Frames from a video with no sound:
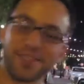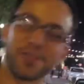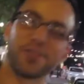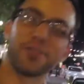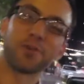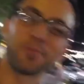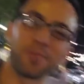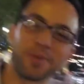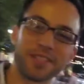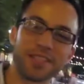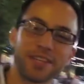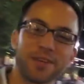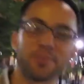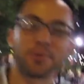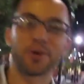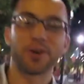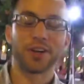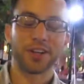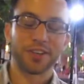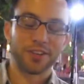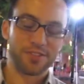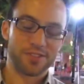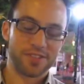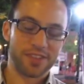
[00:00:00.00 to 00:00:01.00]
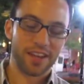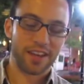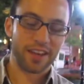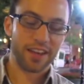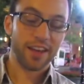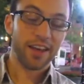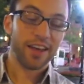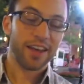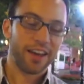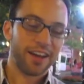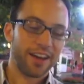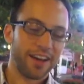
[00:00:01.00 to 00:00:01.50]
a little bit deeper, and you say,
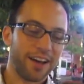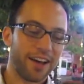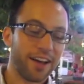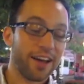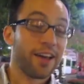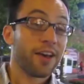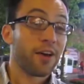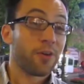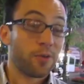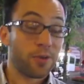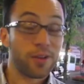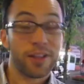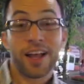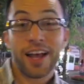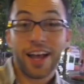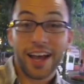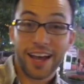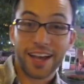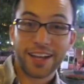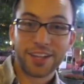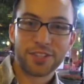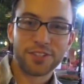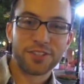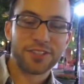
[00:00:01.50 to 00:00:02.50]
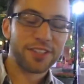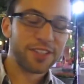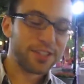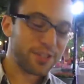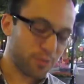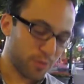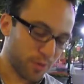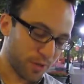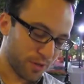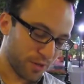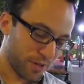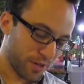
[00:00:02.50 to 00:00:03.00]
uh, actually,
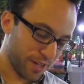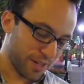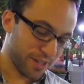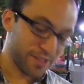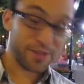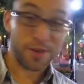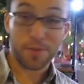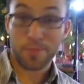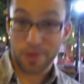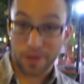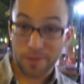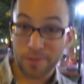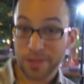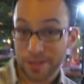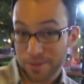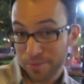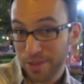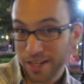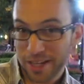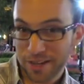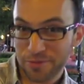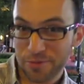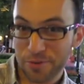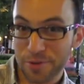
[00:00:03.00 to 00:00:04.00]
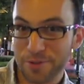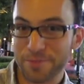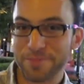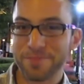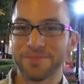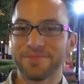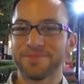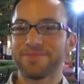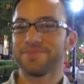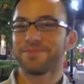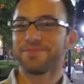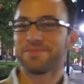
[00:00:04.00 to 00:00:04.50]
Twitter is a public platform.
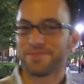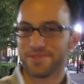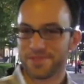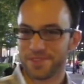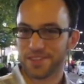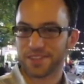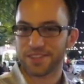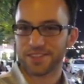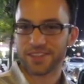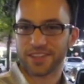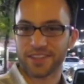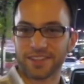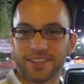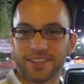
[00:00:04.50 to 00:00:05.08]
It's things like